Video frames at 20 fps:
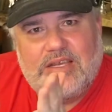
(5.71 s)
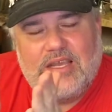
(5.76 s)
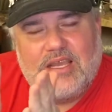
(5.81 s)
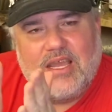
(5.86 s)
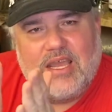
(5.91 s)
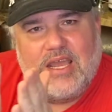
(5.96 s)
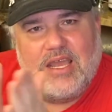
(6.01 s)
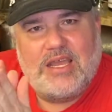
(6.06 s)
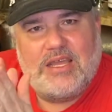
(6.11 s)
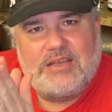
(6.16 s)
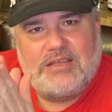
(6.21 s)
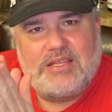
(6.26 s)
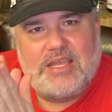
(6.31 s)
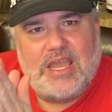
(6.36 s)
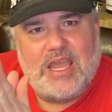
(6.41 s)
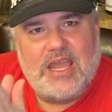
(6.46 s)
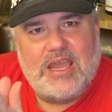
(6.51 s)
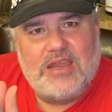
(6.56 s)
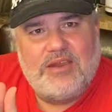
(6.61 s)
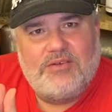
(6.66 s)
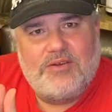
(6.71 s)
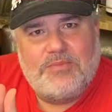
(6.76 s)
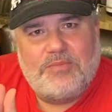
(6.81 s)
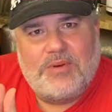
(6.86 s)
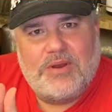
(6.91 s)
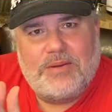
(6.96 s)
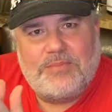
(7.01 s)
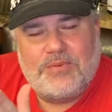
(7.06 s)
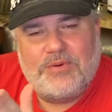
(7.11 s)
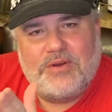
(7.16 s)
at the Angry
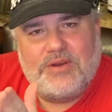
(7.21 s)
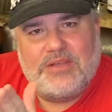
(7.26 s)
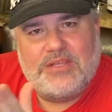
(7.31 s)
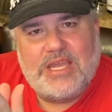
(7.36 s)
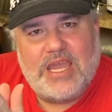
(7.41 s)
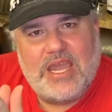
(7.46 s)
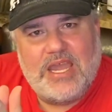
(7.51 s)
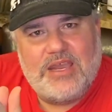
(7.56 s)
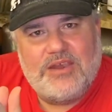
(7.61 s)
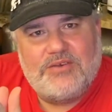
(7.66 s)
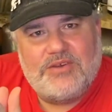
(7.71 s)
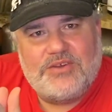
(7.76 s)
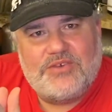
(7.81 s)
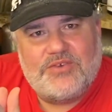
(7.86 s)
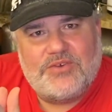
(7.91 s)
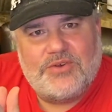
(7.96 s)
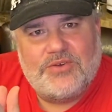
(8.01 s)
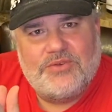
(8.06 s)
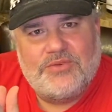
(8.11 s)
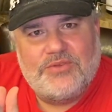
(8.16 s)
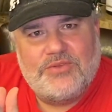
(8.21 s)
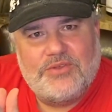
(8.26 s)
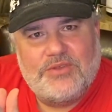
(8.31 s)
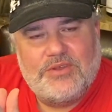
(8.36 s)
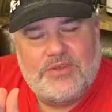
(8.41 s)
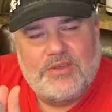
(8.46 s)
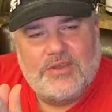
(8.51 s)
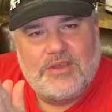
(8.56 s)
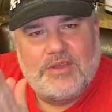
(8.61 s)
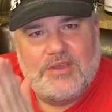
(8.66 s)
Prepper and the Angry Truth,
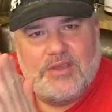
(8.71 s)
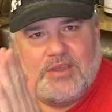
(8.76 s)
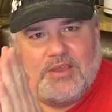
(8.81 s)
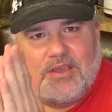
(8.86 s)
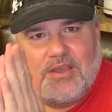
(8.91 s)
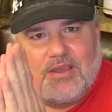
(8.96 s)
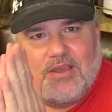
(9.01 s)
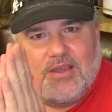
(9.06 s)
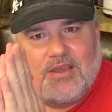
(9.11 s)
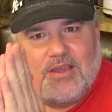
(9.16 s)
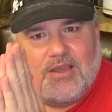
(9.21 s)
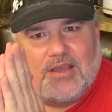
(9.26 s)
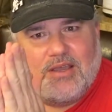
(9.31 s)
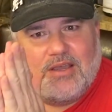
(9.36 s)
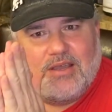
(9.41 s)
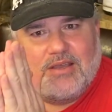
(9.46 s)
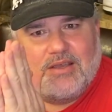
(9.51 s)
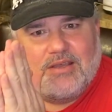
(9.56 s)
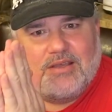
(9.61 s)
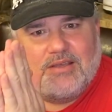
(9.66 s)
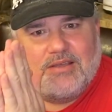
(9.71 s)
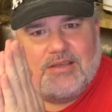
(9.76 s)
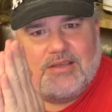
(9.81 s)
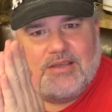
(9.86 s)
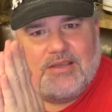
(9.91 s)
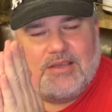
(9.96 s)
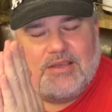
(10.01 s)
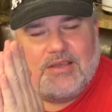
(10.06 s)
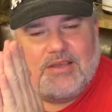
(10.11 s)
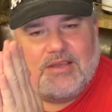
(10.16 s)
Alaska
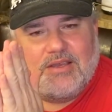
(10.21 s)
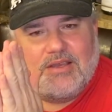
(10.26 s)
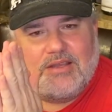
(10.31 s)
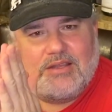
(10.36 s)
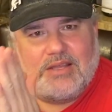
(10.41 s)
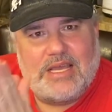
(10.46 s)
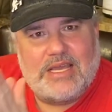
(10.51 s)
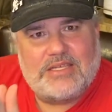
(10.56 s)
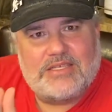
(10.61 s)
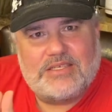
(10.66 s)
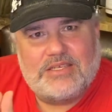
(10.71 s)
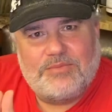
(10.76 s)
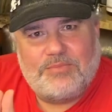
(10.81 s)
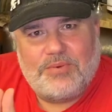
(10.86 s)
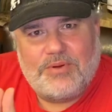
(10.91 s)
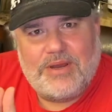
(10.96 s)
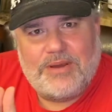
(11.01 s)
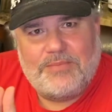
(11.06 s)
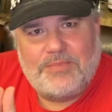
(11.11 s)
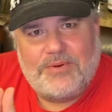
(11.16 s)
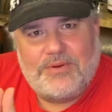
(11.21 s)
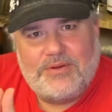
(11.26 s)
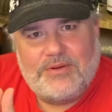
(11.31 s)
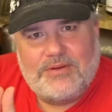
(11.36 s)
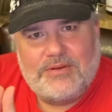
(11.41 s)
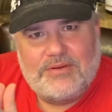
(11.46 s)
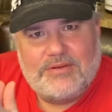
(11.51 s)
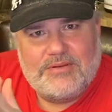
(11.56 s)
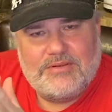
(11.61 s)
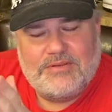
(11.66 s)
Prepper,
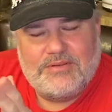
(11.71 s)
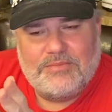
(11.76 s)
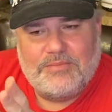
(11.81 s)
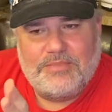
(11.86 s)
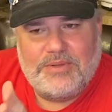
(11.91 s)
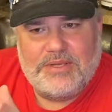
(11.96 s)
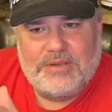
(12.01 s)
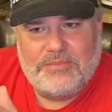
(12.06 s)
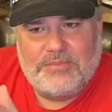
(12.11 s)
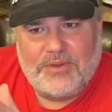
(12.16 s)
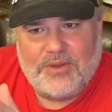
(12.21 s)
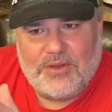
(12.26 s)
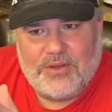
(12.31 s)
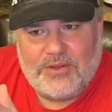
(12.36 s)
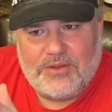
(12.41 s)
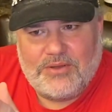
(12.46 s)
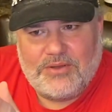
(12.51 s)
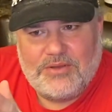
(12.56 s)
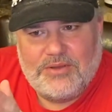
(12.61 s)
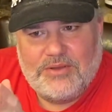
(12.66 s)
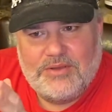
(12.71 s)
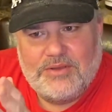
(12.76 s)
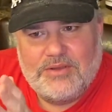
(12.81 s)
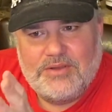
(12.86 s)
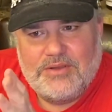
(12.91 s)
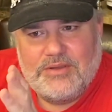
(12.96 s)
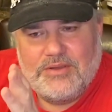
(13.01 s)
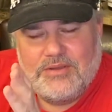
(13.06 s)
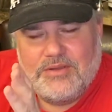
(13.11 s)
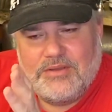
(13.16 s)
Pinball,
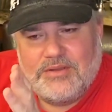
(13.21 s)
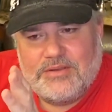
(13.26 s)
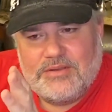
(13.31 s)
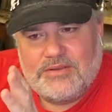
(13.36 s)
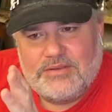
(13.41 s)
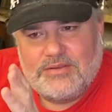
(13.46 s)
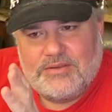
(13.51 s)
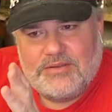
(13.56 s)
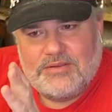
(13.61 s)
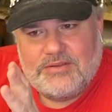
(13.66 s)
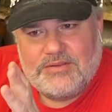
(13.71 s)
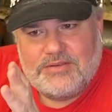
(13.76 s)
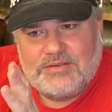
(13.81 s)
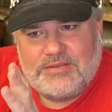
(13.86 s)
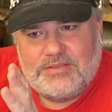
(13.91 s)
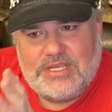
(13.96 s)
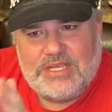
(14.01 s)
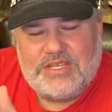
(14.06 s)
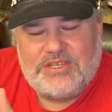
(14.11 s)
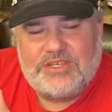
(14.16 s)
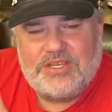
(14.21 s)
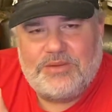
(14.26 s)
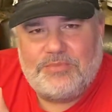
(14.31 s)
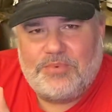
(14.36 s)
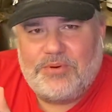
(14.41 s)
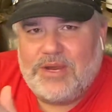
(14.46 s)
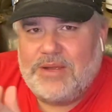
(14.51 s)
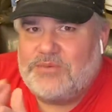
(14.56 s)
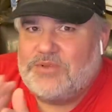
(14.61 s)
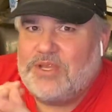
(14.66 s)
TJ
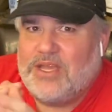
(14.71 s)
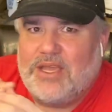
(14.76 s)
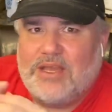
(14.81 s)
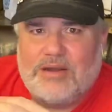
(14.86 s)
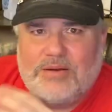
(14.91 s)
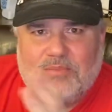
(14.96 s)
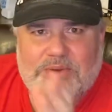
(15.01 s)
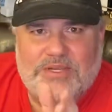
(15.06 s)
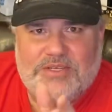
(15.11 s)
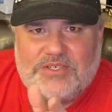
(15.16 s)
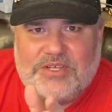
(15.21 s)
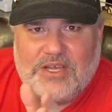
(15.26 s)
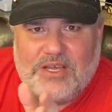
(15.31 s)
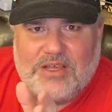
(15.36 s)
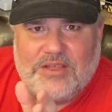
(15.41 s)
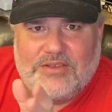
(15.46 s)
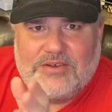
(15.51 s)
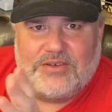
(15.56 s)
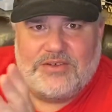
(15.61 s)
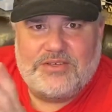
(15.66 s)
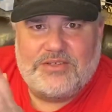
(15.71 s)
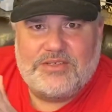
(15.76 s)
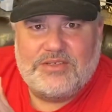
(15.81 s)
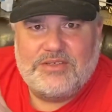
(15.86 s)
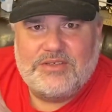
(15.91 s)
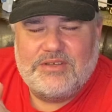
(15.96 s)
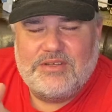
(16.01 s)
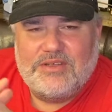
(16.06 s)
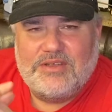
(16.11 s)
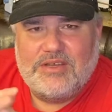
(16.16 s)
Preps, and a bunch of others
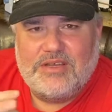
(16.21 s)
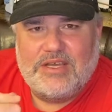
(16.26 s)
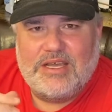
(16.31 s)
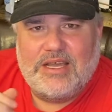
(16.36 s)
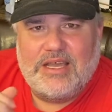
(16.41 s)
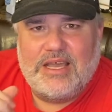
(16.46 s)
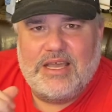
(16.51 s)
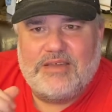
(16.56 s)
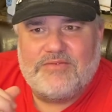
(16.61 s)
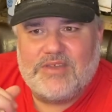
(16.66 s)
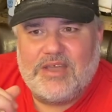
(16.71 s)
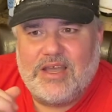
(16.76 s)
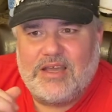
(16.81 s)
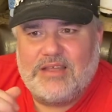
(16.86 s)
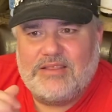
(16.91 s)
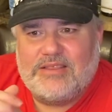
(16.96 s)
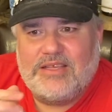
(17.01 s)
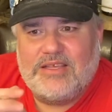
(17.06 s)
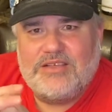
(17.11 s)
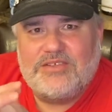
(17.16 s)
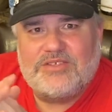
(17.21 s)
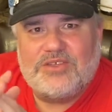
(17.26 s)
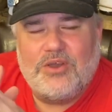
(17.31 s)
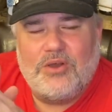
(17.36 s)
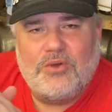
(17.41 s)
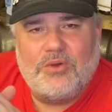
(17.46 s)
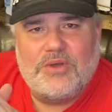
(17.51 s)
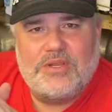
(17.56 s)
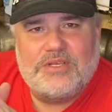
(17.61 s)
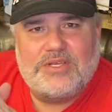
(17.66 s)
have got things
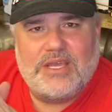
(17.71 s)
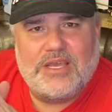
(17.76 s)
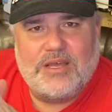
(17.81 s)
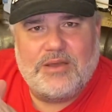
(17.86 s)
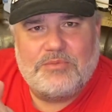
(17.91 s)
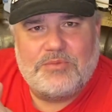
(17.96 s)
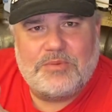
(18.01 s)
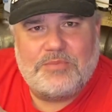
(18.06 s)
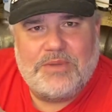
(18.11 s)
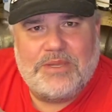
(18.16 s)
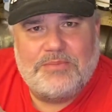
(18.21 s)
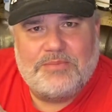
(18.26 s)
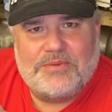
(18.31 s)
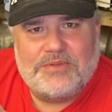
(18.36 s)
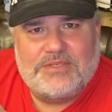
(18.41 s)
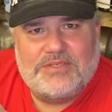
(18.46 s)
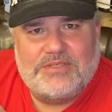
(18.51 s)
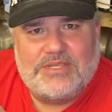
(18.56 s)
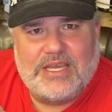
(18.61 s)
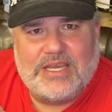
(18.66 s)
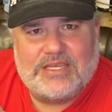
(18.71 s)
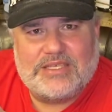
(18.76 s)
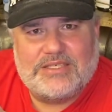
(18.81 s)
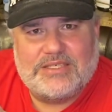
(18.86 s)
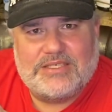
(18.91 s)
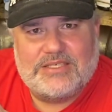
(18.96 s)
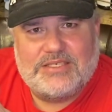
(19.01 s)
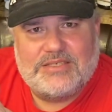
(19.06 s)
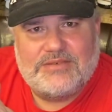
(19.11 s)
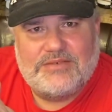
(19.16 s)
going to help the people in
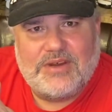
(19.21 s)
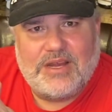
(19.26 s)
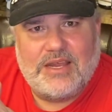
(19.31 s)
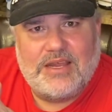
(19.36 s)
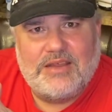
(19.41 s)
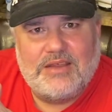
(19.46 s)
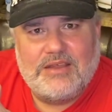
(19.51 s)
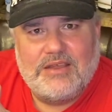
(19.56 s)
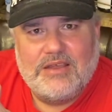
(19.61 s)
Texas, right?